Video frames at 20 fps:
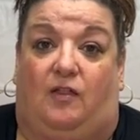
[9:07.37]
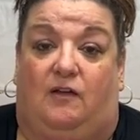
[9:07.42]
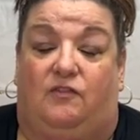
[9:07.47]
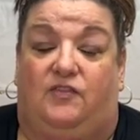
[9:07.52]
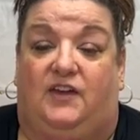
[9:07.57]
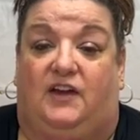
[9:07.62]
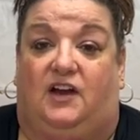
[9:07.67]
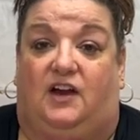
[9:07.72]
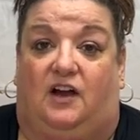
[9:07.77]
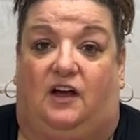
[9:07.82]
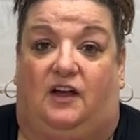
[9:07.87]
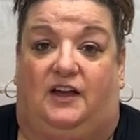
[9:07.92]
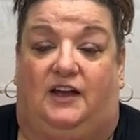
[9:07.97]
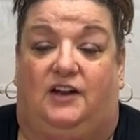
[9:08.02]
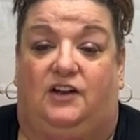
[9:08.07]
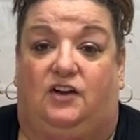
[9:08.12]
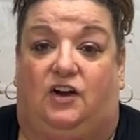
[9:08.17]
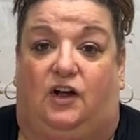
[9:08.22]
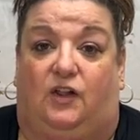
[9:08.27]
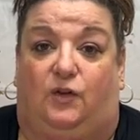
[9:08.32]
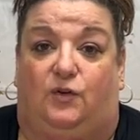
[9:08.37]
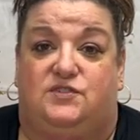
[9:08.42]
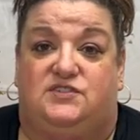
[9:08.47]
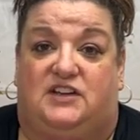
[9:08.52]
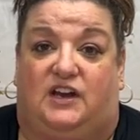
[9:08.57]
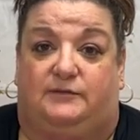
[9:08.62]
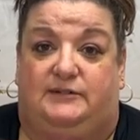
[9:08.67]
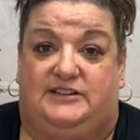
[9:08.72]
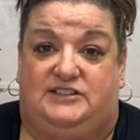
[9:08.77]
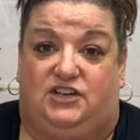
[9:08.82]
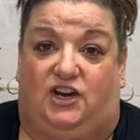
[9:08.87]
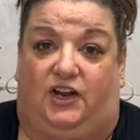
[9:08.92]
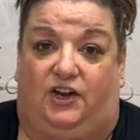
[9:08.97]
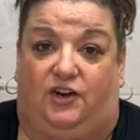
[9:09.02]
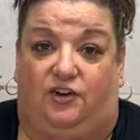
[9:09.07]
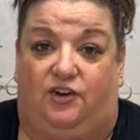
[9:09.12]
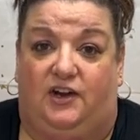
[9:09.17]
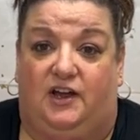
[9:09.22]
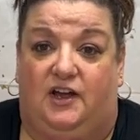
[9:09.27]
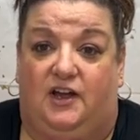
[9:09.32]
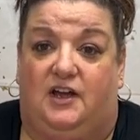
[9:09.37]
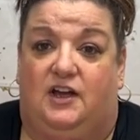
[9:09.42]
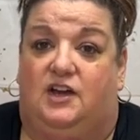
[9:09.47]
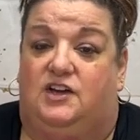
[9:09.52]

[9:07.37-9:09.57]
All of the in colors that retired,